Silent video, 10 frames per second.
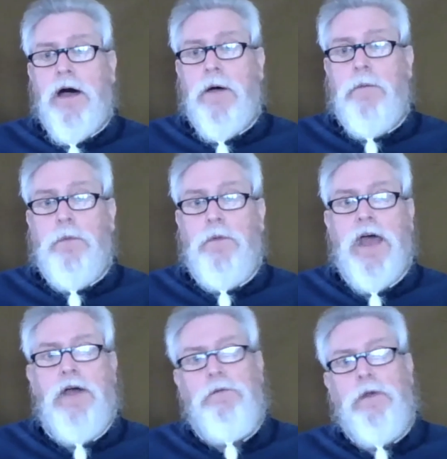When
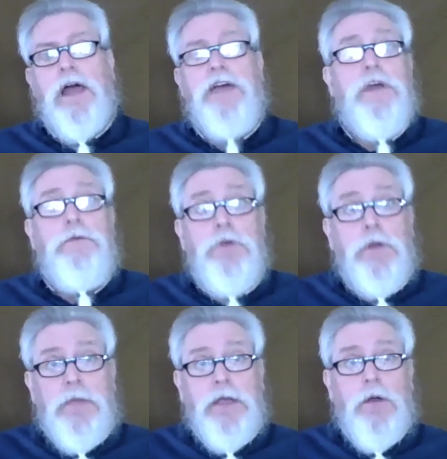I realized I was going to
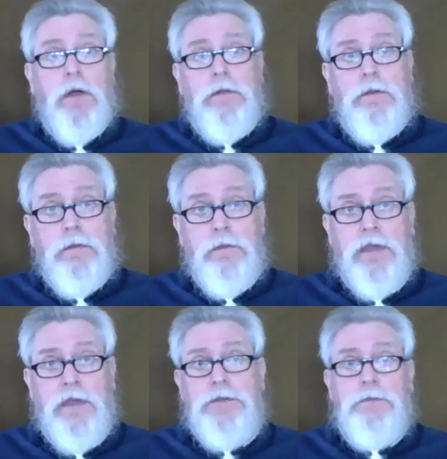be on
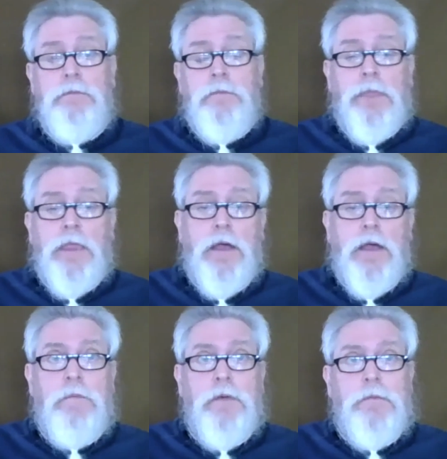this
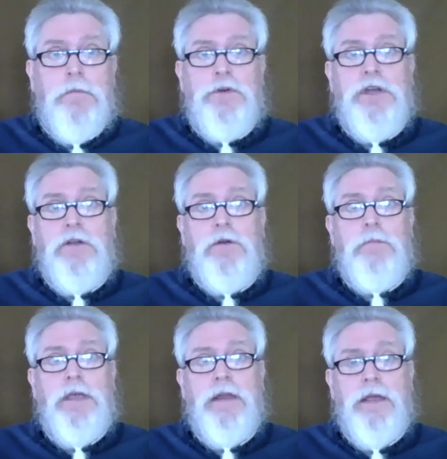particular
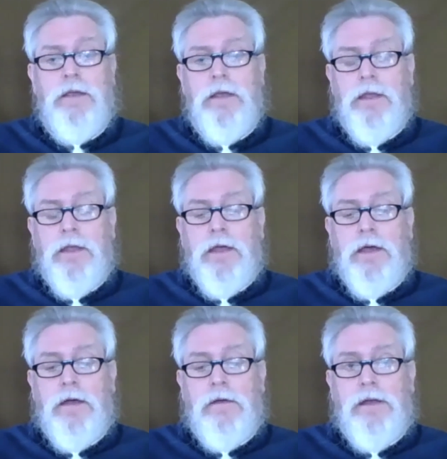meeting,
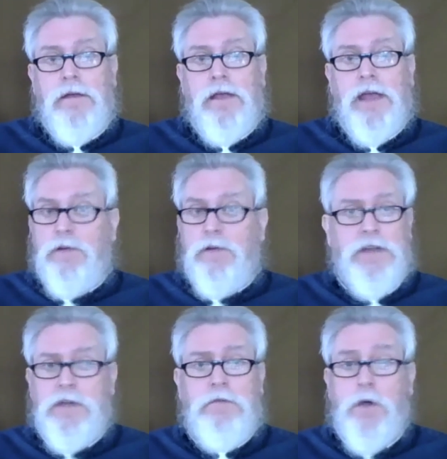I really
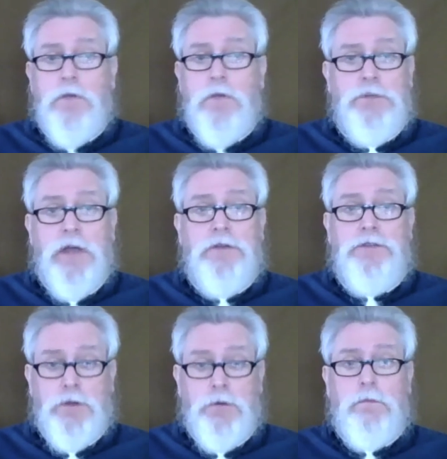didn't know much about
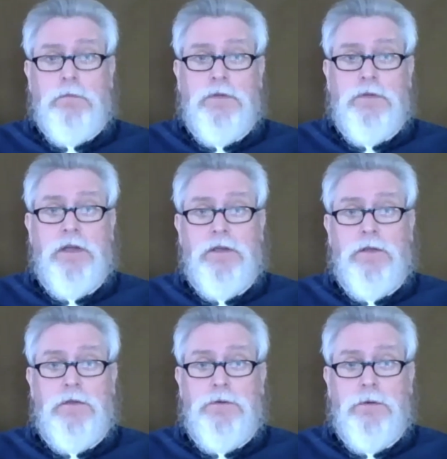Zoom, to tell you the
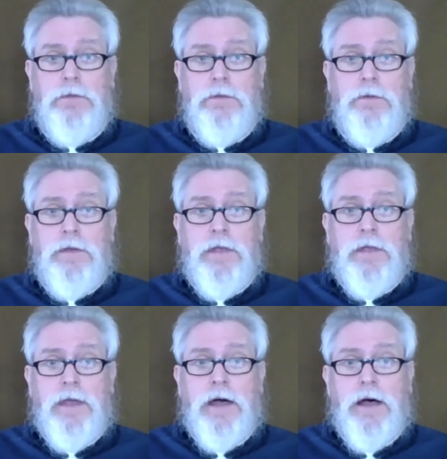truth.
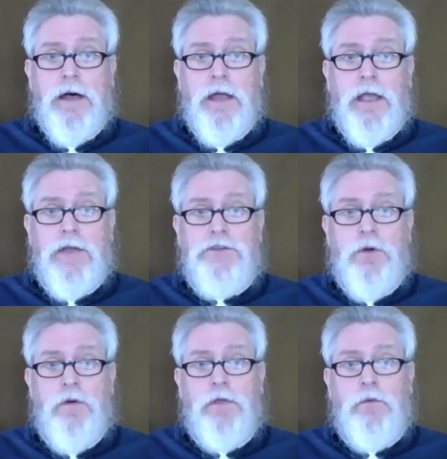And so
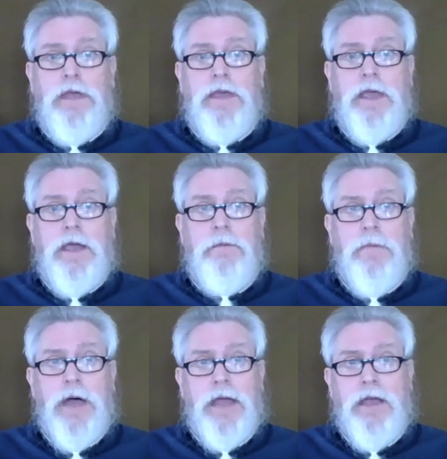over the weekend,
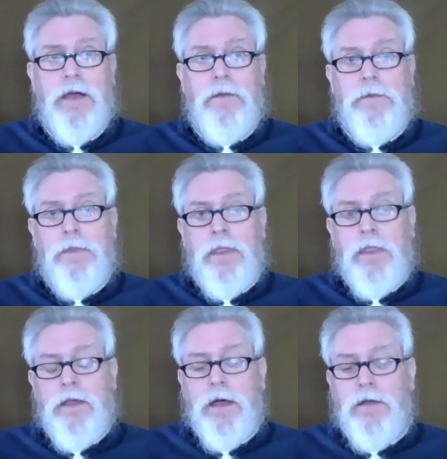my
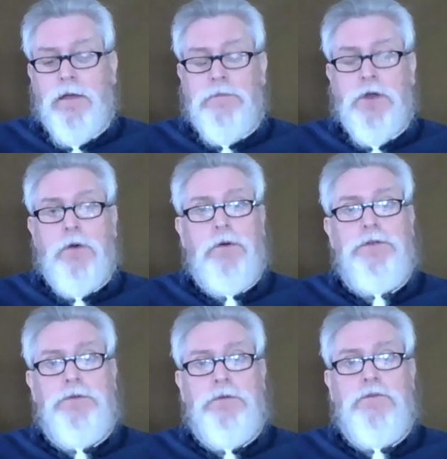
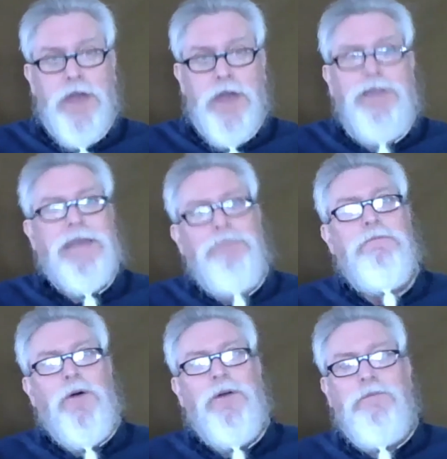daughters trained me
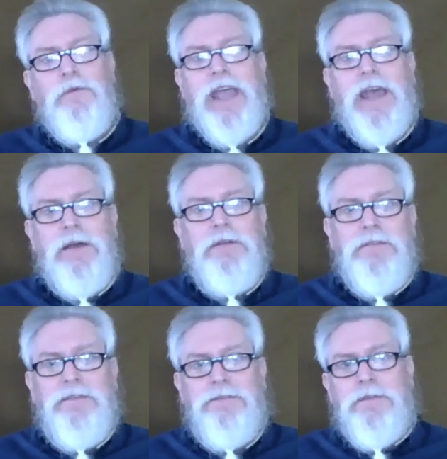on, we had a
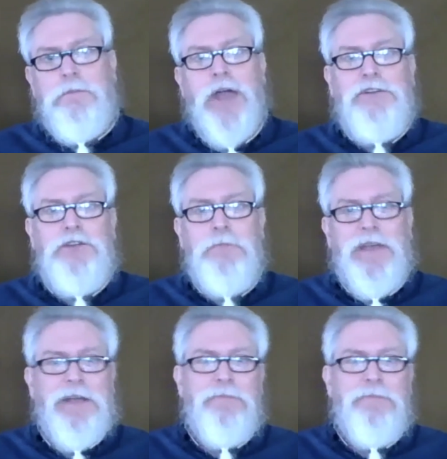practice meeting